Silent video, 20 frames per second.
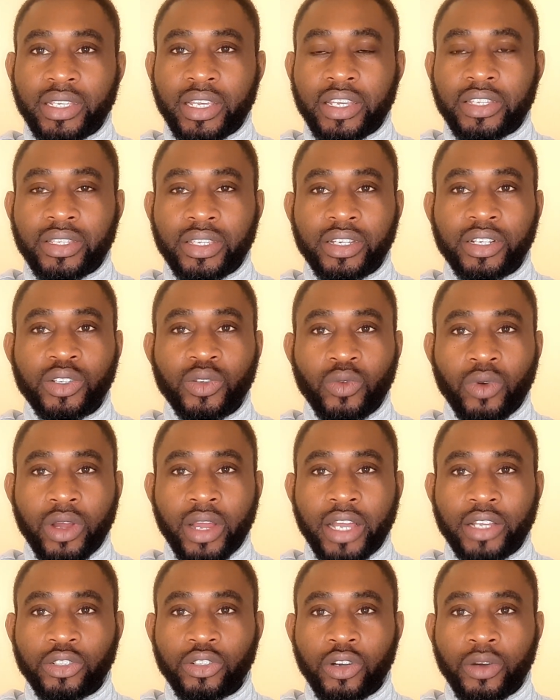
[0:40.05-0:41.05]
a skilled
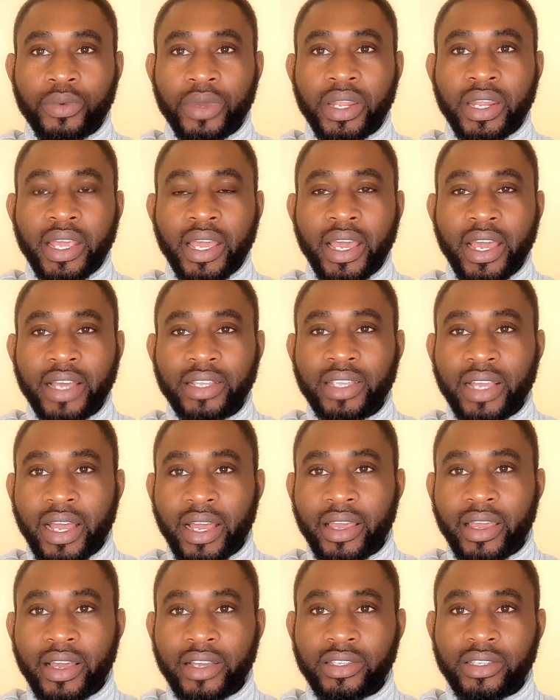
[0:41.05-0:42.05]
worker job in the health
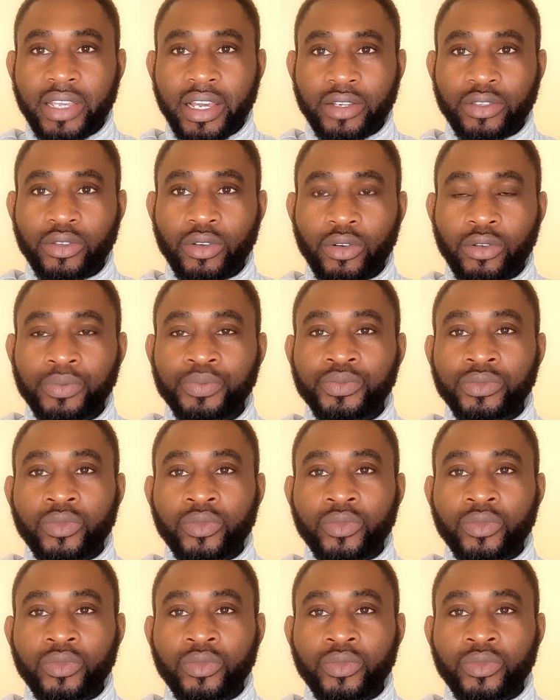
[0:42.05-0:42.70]
and care sector,